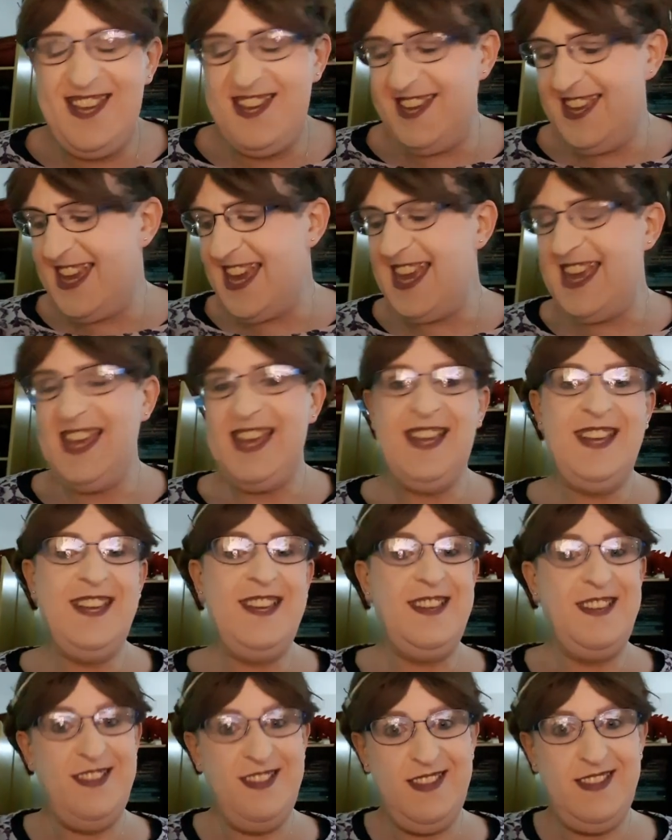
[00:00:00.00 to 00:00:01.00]
Okay,
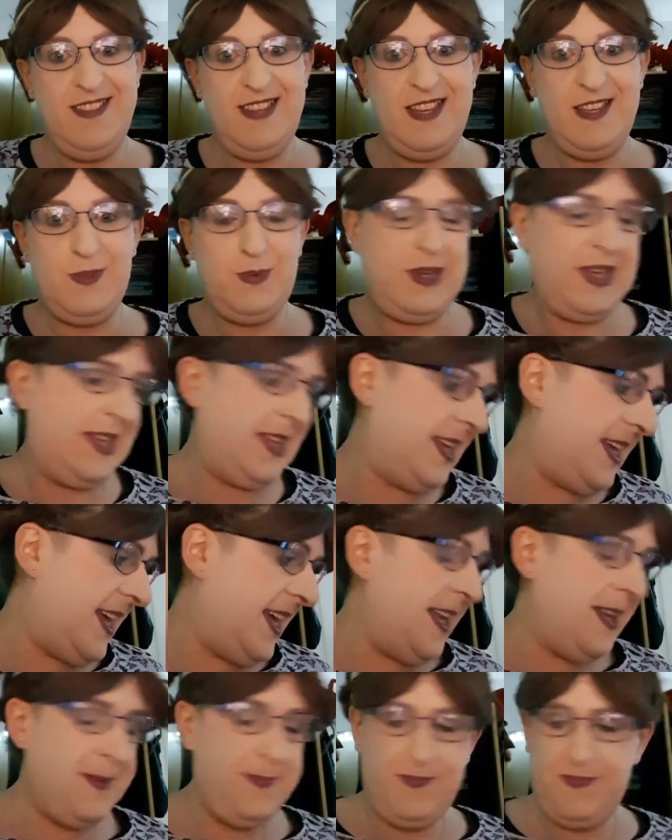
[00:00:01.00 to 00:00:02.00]
that's what you
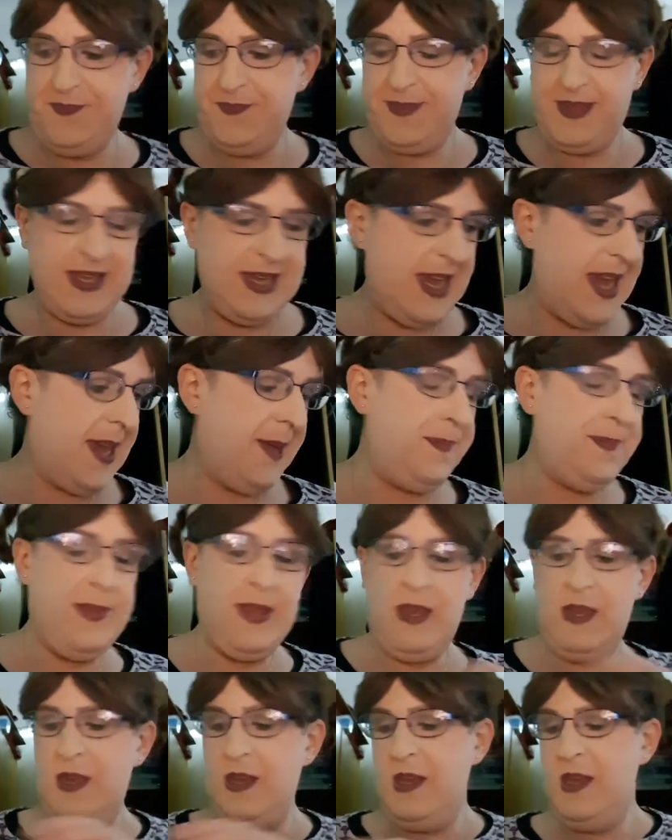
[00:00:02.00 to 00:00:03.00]
need. Okay,
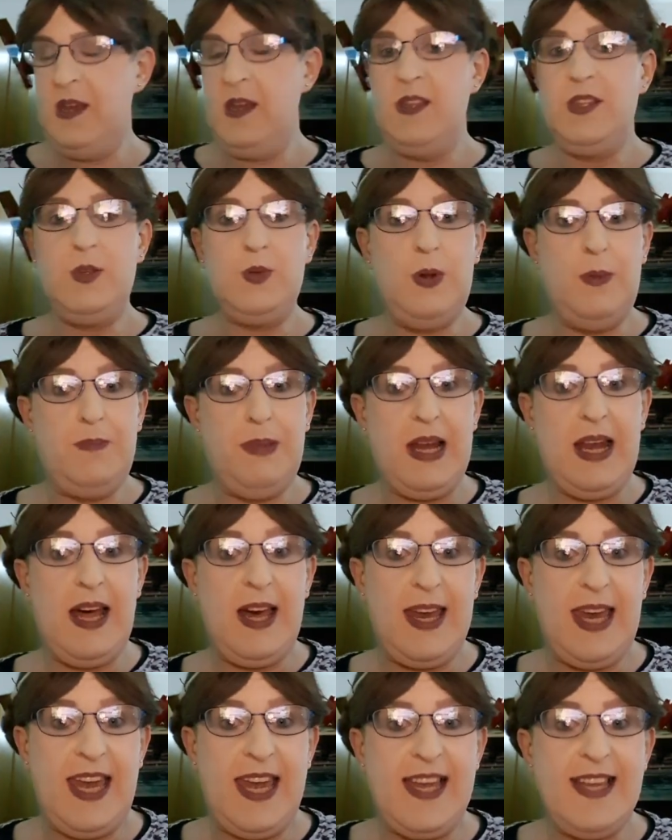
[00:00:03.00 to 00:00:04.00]
to
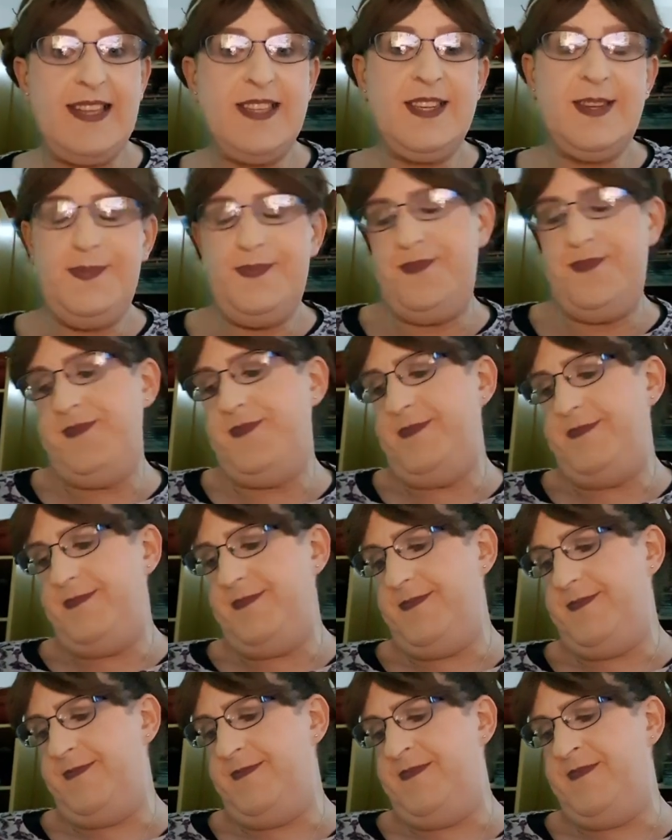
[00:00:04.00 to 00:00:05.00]
apply it,
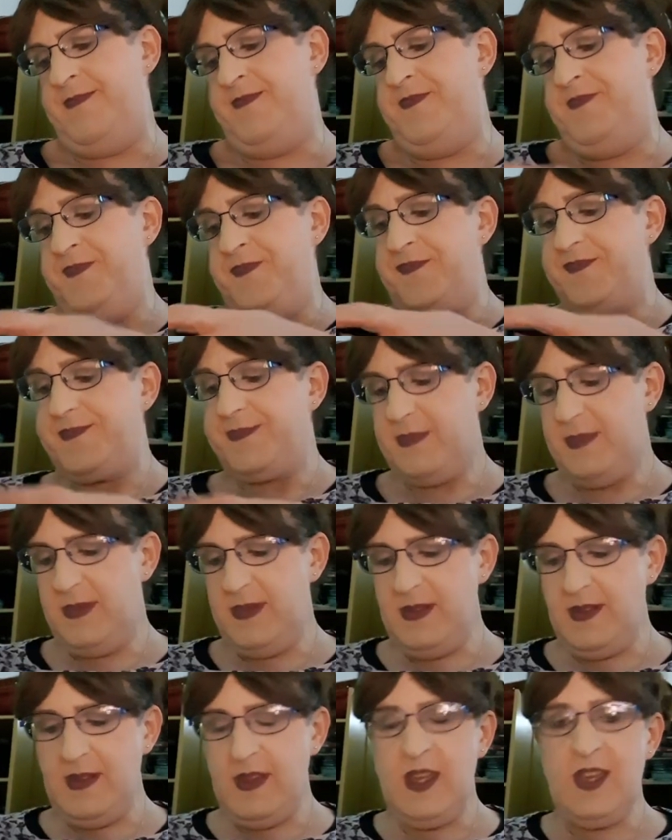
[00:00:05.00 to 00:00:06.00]

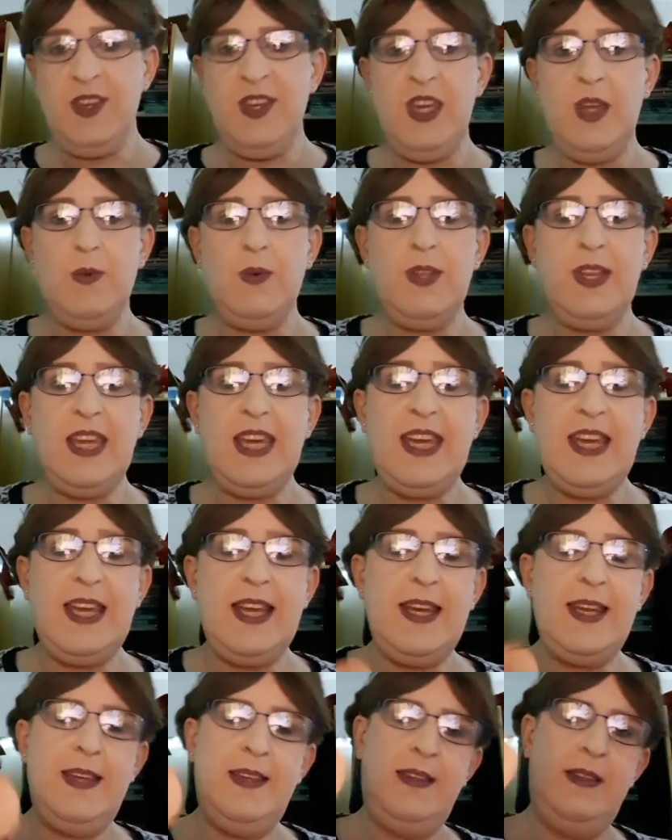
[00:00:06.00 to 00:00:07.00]
you will
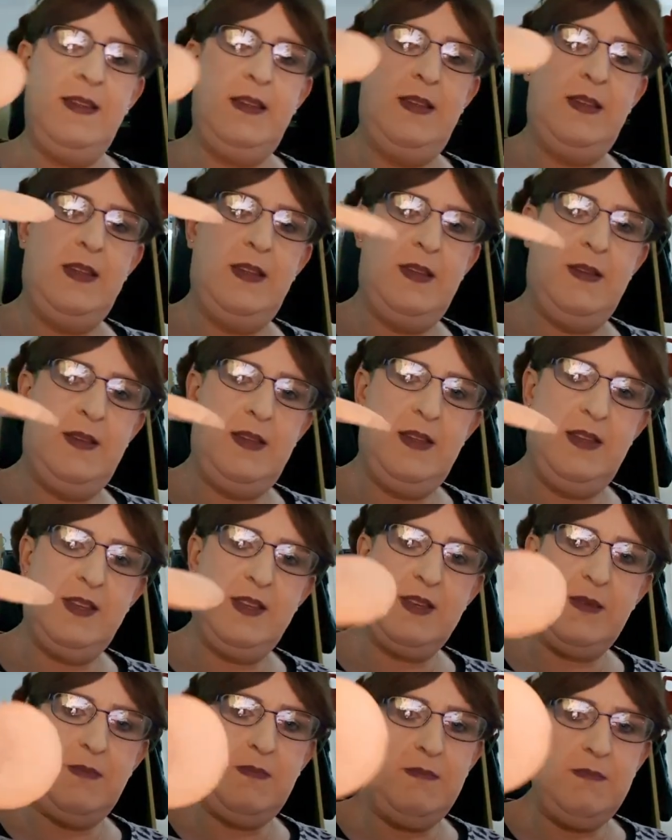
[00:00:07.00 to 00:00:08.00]
need
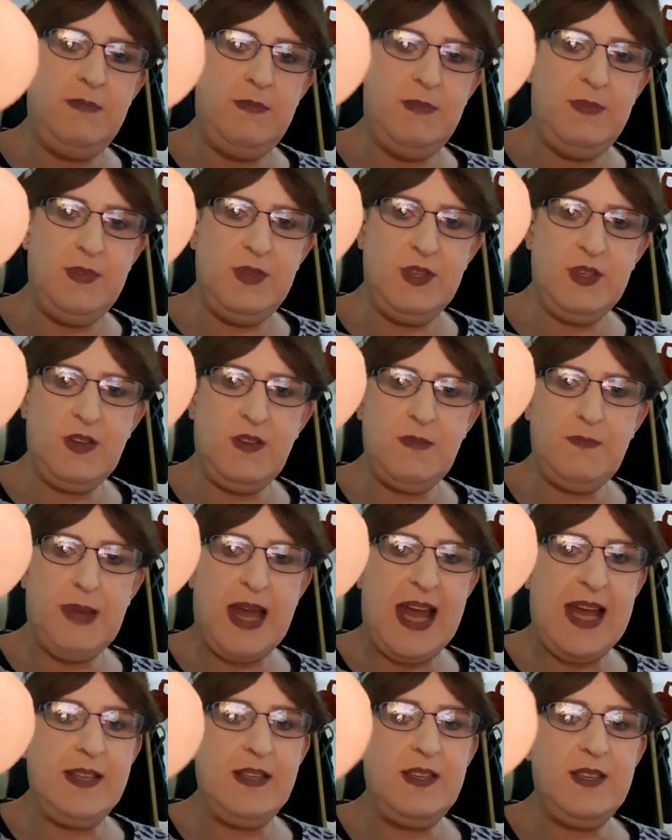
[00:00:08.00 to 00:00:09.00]
some soft
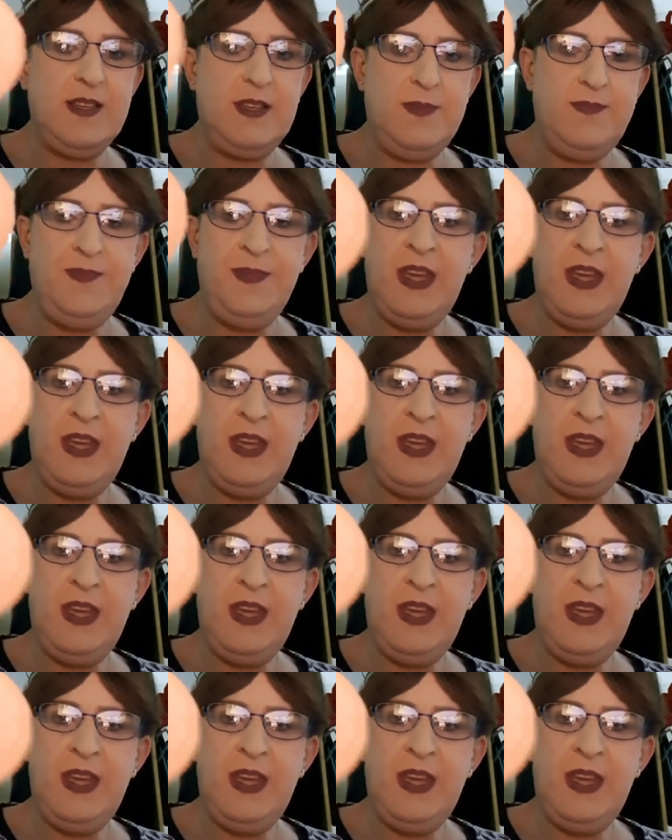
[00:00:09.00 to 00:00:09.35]
pads.